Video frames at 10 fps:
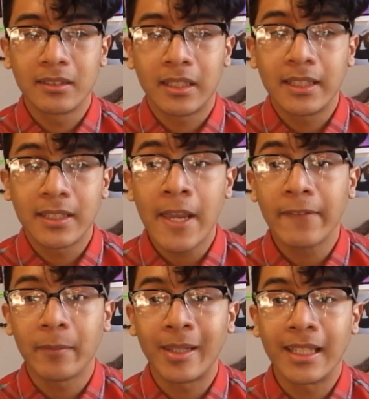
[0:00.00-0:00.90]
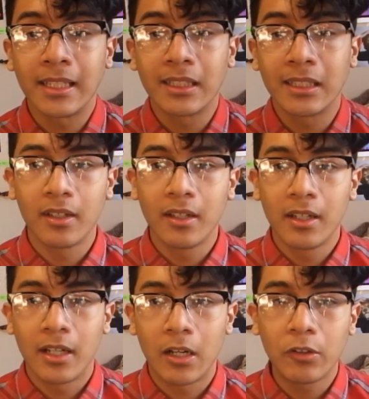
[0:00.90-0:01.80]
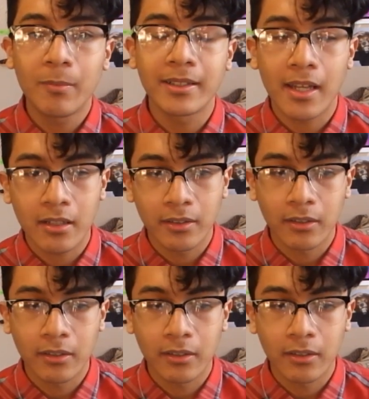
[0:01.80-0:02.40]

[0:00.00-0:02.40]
he saved me. I wrote my dad